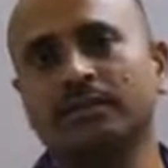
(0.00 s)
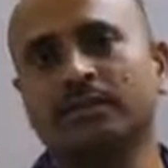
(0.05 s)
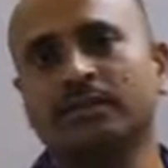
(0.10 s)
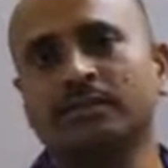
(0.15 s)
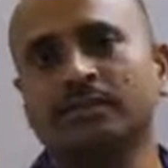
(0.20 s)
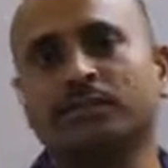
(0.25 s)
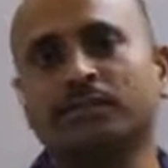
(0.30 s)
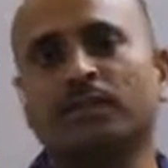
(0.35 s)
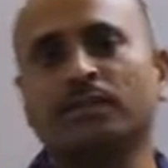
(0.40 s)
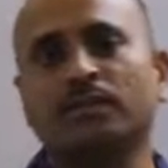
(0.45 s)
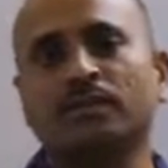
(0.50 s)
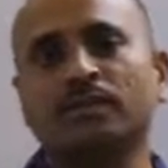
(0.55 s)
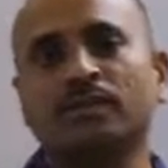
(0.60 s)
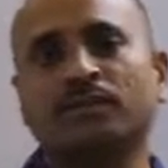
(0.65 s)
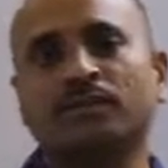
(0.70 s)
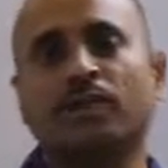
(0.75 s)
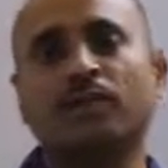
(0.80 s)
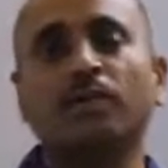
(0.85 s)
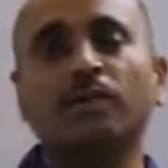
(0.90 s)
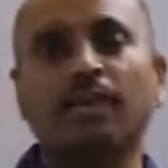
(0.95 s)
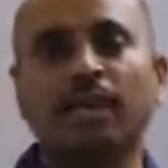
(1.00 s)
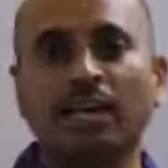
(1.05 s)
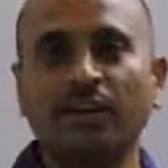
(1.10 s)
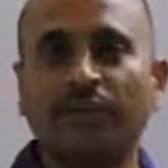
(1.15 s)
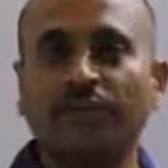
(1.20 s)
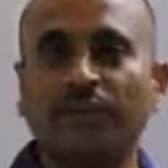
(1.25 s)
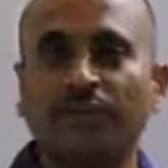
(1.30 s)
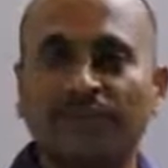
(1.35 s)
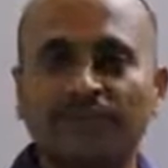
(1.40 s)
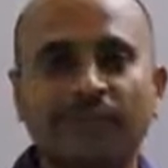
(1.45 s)
So how
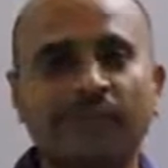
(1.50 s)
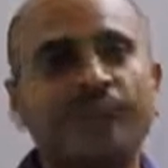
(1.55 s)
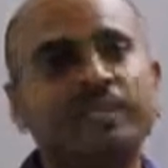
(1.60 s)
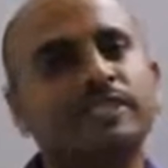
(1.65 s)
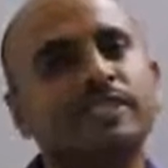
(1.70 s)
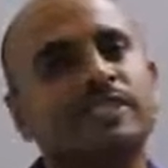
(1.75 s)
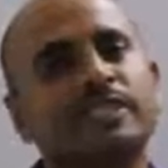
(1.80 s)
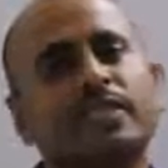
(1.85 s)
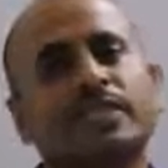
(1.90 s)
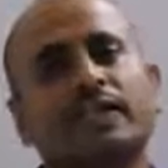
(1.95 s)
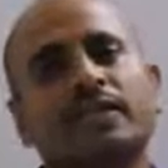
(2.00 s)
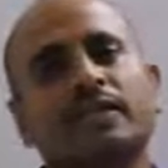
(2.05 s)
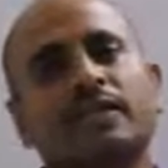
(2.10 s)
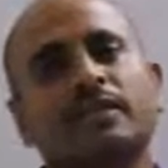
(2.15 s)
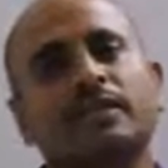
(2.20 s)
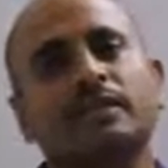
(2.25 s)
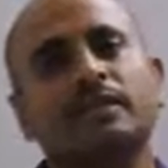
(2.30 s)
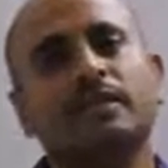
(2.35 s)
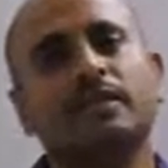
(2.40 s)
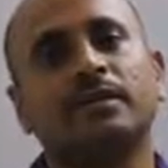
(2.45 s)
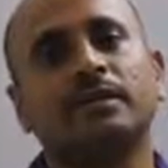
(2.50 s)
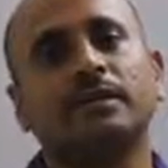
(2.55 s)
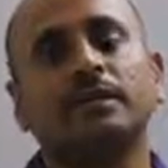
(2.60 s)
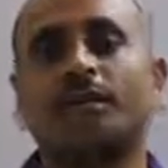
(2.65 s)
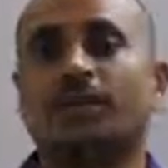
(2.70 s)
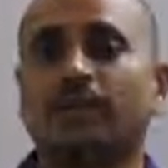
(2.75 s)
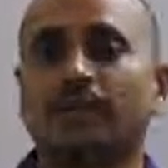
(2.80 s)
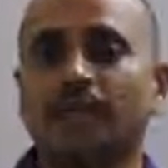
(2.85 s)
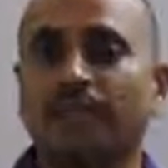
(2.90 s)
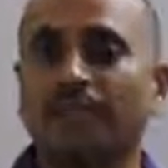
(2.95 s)
can we differentiate
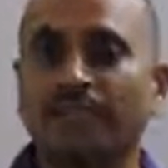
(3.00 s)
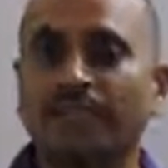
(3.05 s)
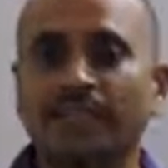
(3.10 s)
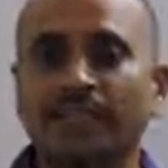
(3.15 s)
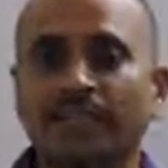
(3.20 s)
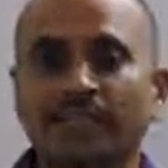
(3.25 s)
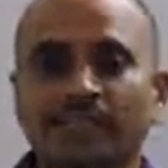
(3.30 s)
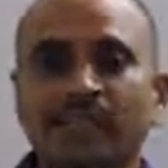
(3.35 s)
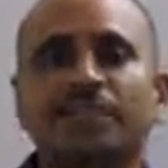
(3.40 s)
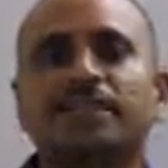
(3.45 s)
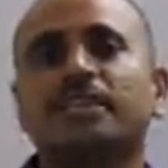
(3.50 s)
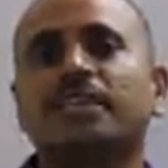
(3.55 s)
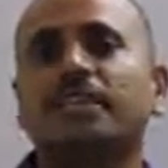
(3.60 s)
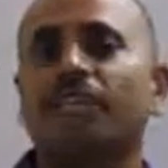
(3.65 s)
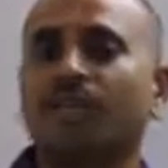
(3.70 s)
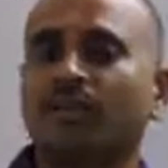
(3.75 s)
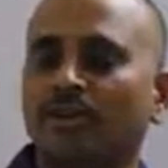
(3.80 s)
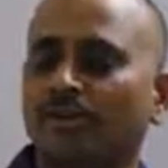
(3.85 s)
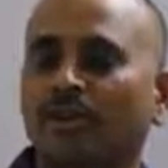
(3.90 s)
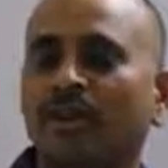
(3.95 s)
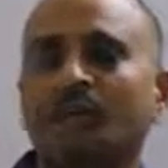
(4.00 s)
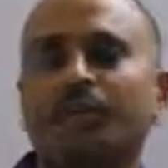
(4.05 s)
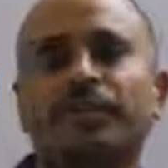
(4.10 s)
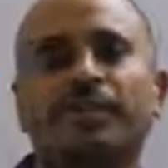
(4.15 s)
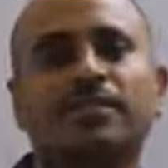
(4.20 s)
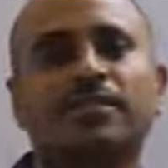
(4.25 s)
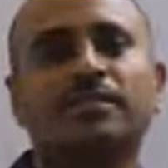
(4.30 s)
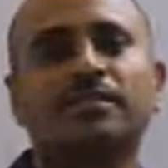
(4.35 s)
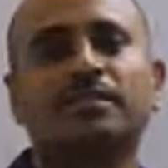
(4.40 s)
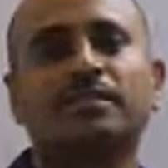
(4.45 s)
living things and non-living
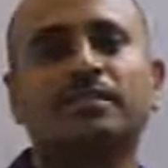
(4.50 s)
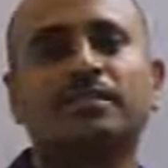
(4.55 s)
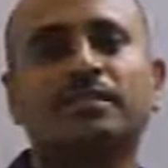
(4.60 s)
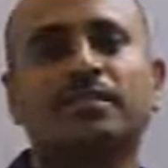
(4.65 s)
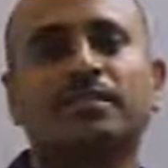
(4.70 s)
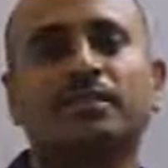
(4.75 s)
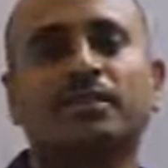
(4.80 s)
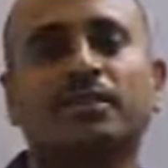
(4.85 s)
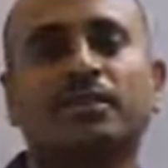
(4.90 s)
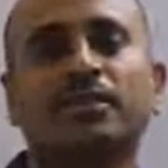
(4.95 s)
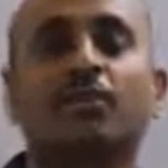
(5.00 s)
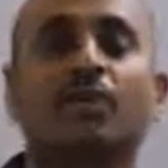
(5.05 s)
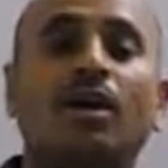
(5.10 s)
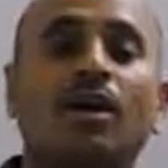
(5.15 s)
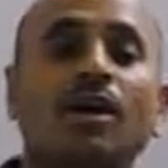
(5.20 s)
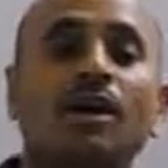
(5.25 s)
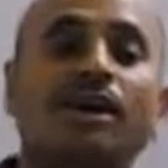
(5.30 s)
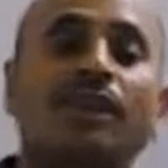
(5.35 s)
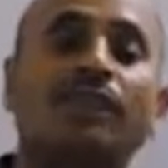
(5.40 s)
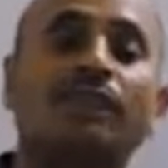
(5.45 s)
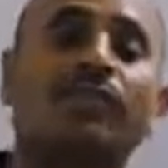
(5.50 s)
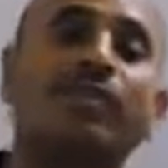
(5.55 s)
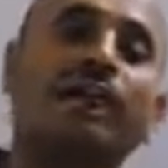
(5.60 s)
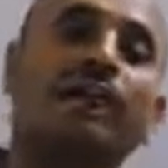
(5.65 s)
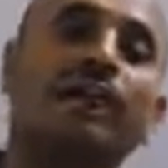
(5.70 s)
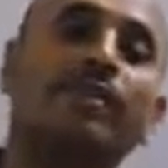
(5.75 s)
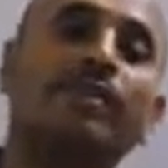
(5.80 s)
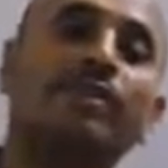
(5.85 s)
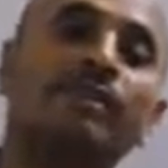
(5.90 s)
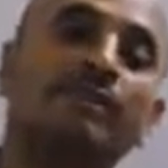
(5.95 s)
things? So already we
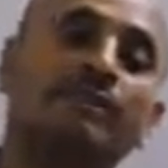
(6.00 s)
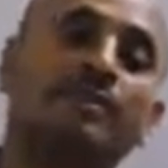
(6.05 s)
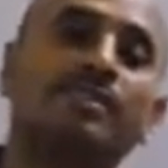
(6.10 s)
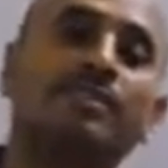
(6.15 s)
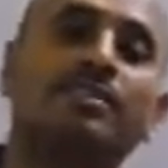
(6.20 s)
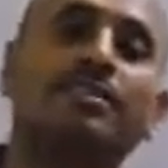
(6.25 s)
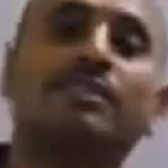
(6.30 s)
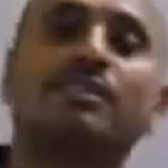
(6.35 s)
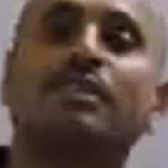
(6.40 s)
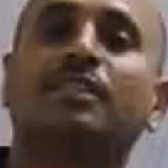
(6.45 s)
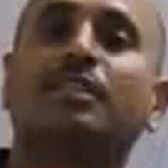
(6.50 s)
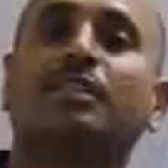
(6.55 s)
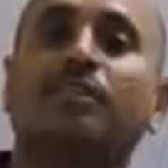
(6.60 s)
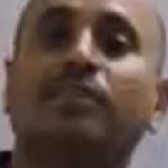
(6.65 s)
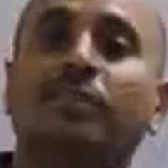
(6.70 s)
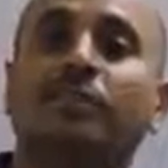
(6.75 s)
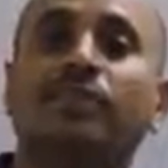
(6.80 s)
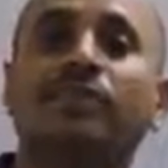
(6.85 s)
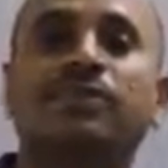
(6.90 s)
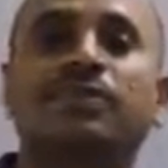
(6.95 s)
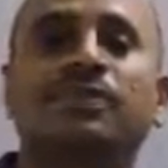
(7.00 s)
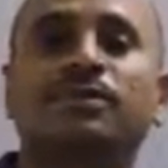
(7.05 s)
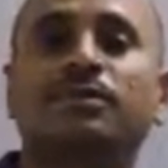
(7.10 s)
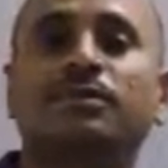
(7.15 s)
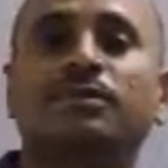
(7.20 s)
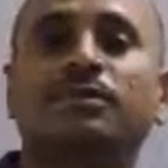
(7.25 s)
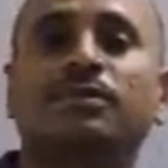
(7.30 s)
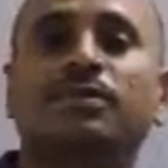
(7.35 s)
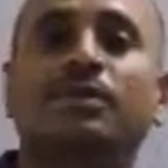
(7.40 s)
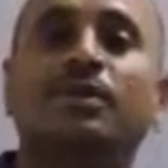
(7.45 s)
have discussed in the previous
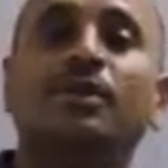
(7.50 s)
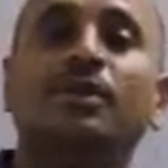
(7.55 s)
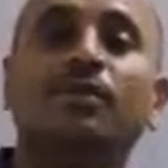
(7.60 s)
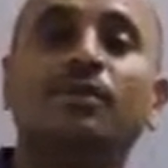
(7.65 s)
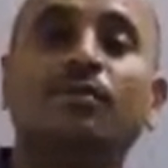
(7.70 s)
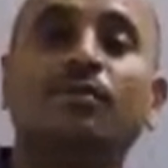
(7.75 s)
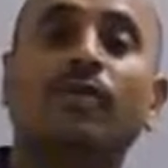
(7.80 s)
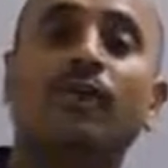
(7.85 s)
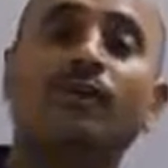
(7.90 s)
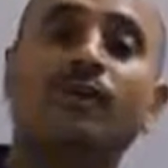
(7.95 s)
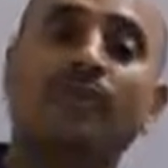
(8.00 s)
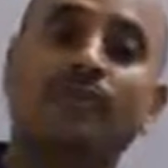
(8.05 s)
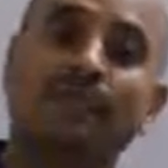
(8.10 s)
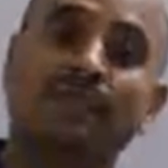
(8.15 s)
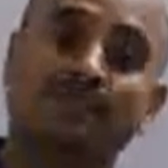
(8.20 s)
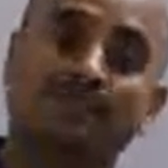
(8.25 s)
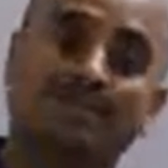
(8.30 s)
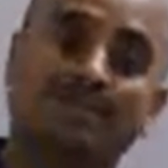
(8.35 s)
episode what are the